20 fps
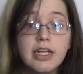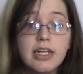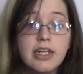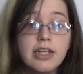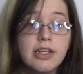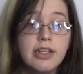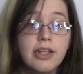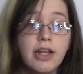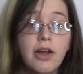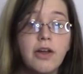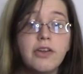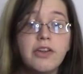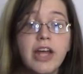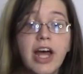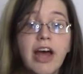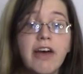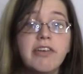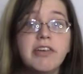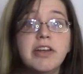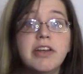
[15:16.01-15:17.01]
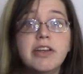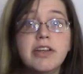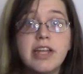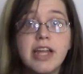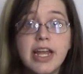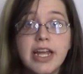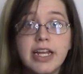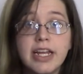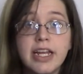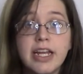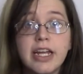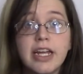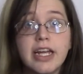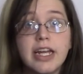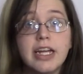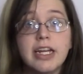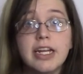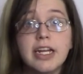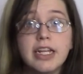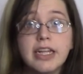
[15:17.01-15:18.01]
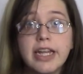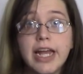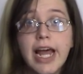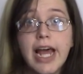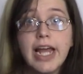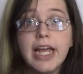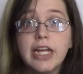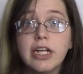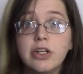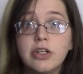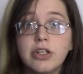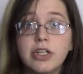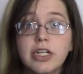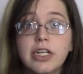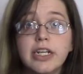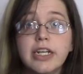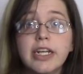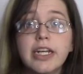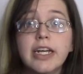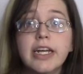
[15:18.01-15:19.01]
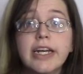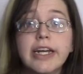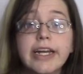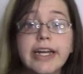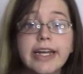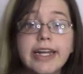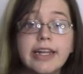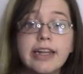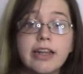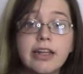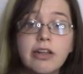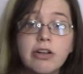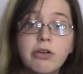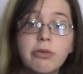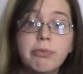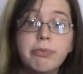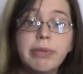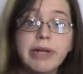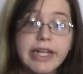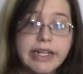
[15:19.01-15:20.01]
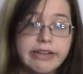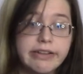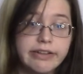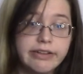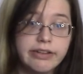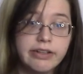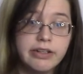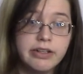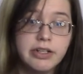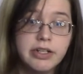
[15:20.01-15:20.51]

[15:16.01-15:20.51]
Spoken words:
Cells have to take and get that energy in little bits.